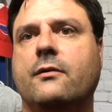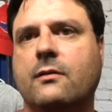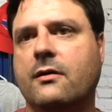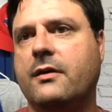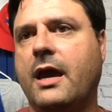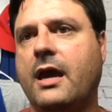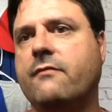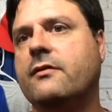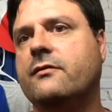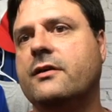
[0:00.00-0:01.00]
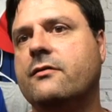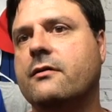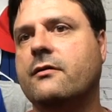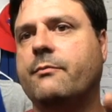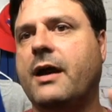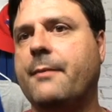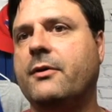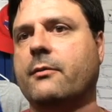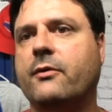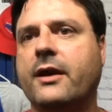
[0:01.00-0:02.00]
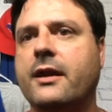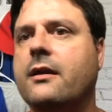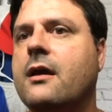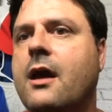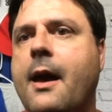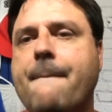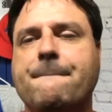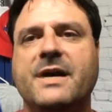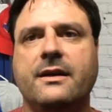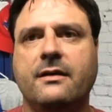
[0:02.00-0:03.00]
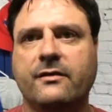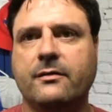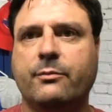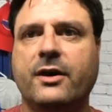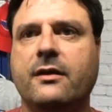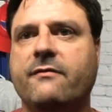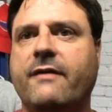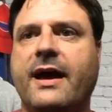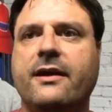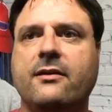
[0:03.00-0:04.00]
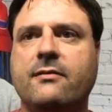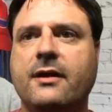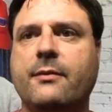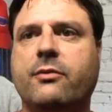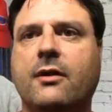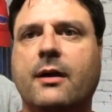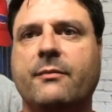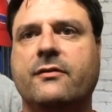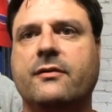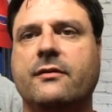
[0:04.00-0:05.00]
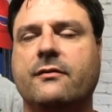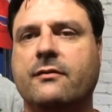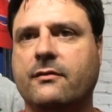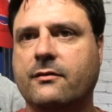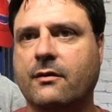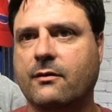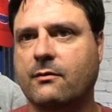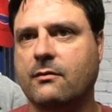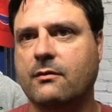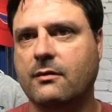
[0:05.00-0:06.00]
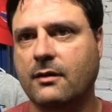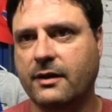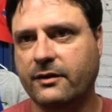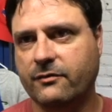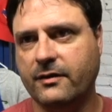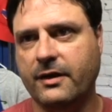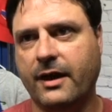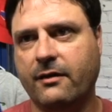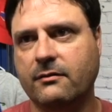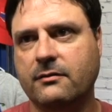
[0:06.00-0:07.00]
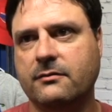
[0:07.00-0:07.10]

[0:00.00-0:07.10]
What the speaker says: So the Anvil t-shirt is a popular brand, but does it bring the value that it promises? So let's find out.